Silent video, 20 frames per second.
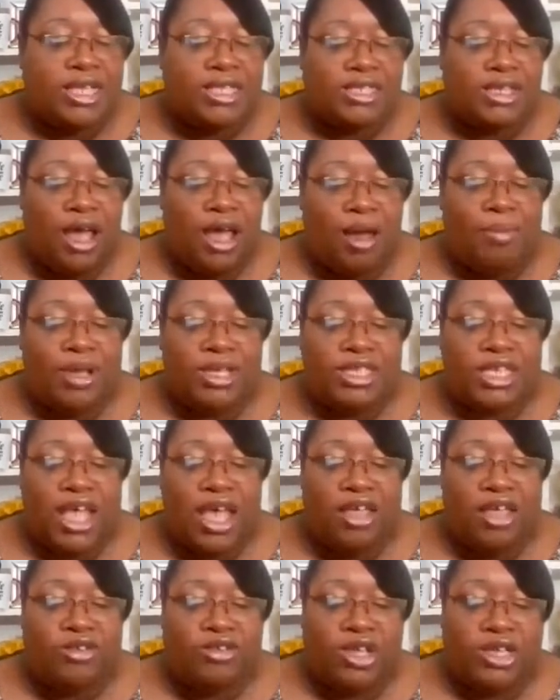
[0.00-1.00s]
So I'm gonna
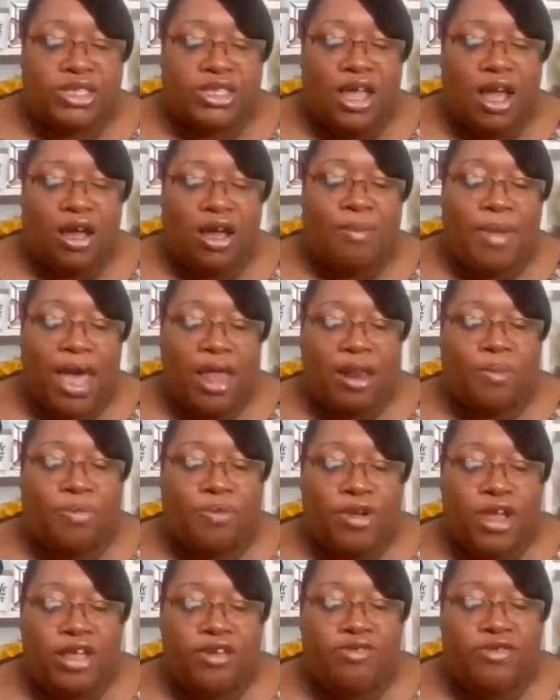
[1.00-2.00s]
tell you, let's talk about a
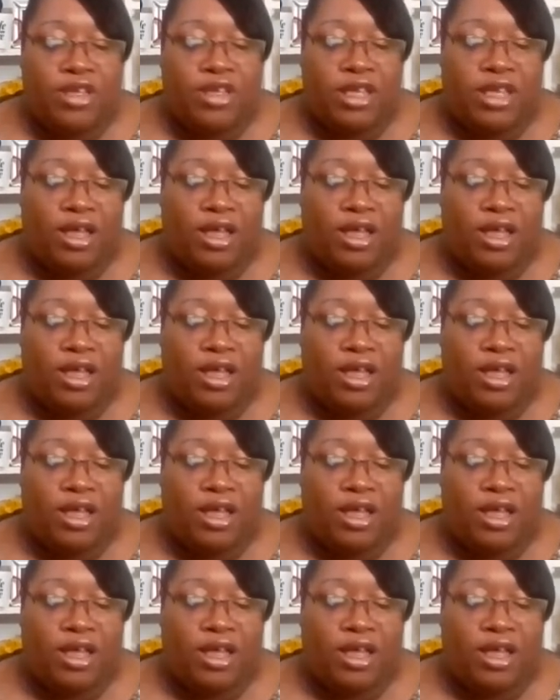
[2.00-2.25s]
brief